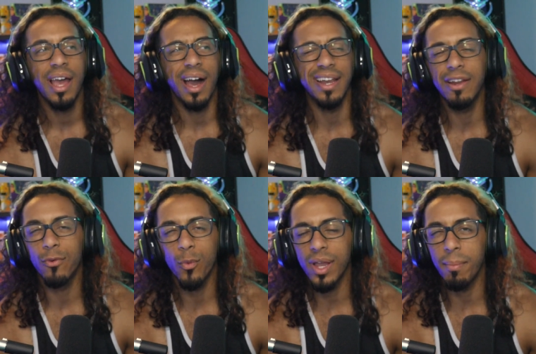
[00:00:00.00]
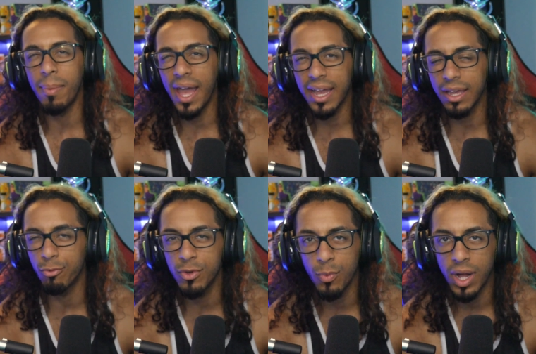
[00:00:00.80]
I never went back
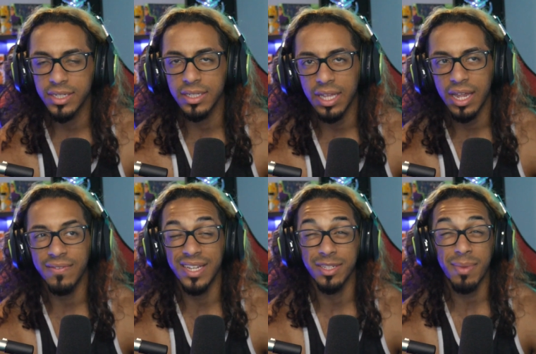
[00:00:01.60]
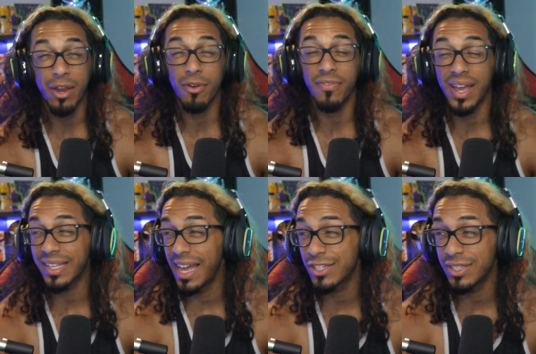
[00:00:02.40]
and rewatched a lot of it. As a matter of fact,
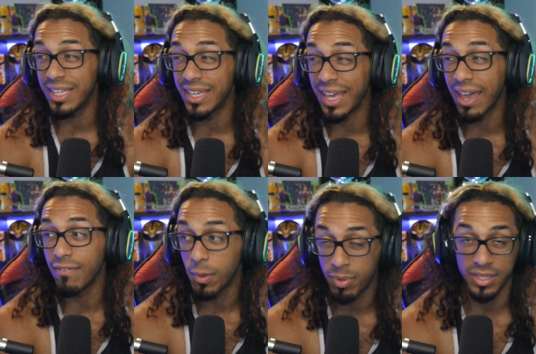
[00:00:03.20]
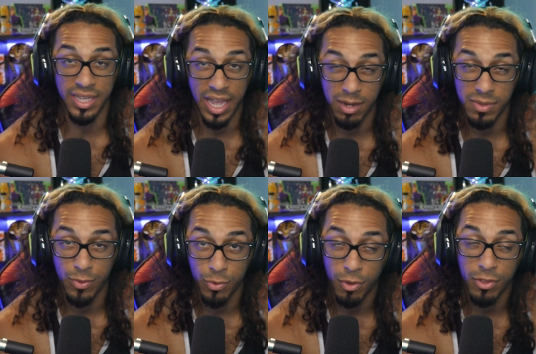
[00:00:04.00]
I actually gave up on the anime
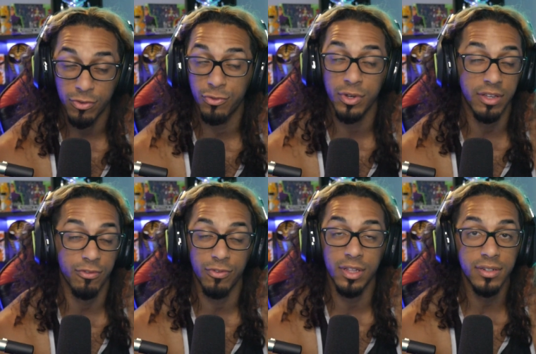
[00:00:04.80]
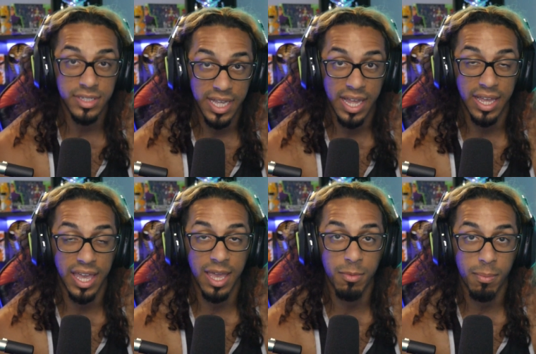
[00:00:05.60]
with all those freaking fillers that
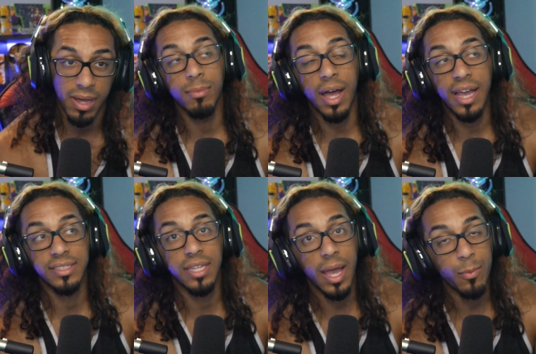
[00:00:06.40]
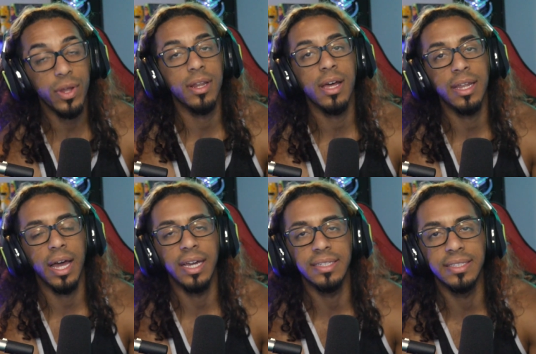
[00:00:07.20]
came about. As time went on,
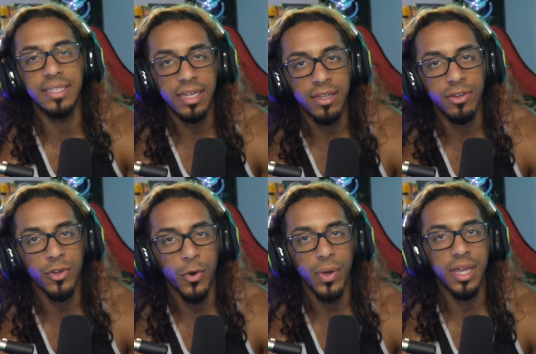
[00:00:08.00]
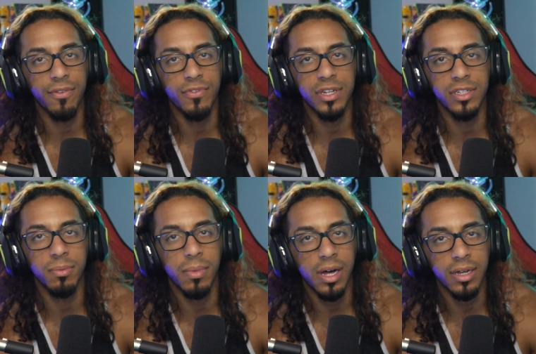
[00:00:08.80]
I did go ahead and finish the
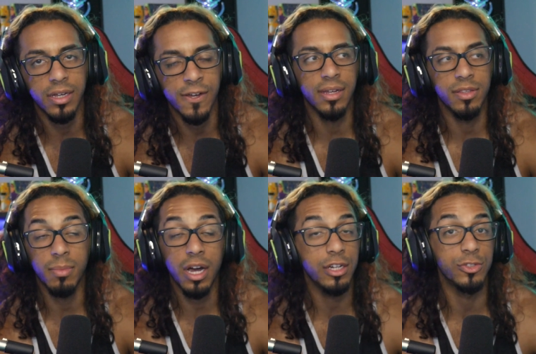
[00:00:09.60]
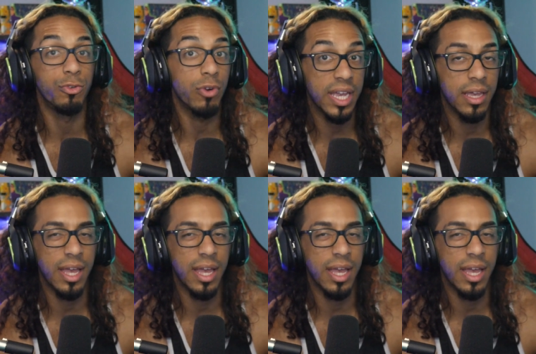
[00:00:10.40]
manga. The manga's great.